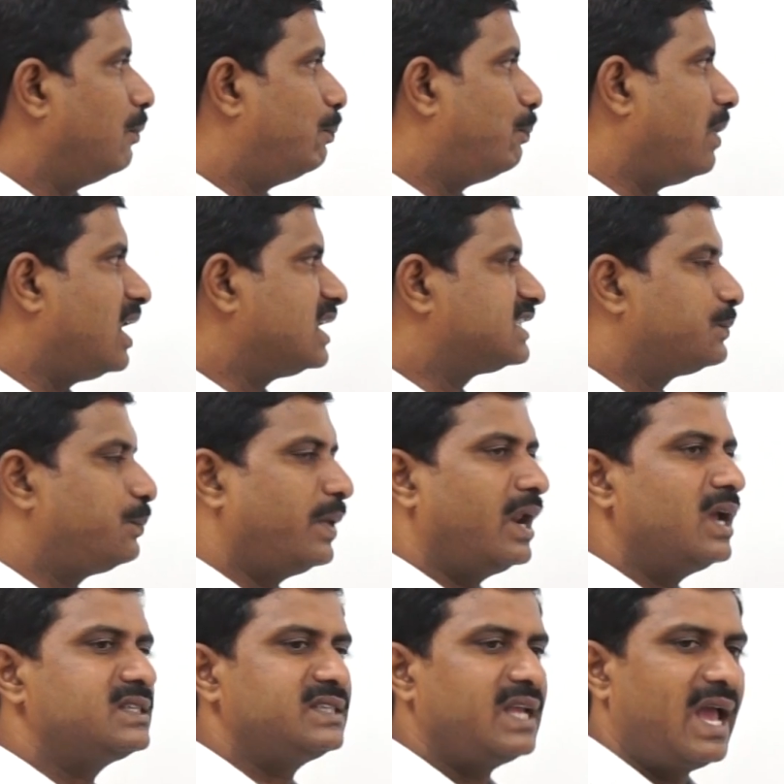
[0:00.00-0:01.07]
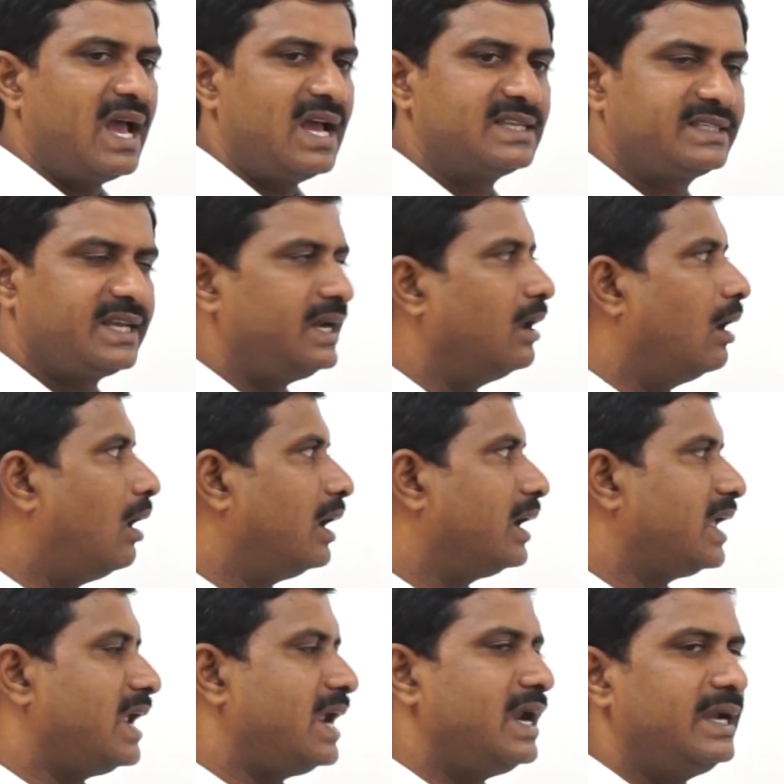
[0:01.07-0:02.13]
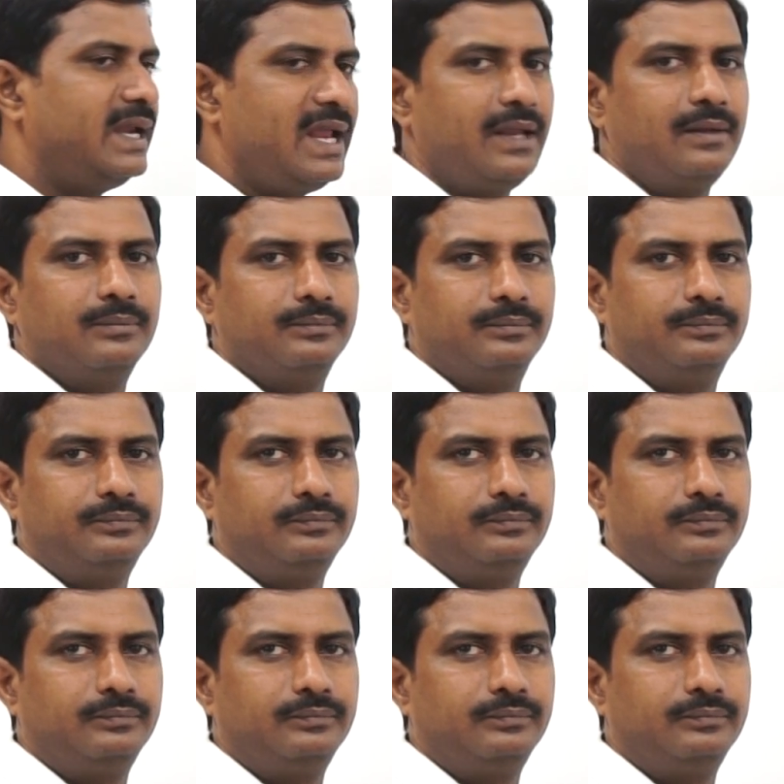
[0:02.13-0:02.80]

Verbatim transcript: Phosphorus acid on heating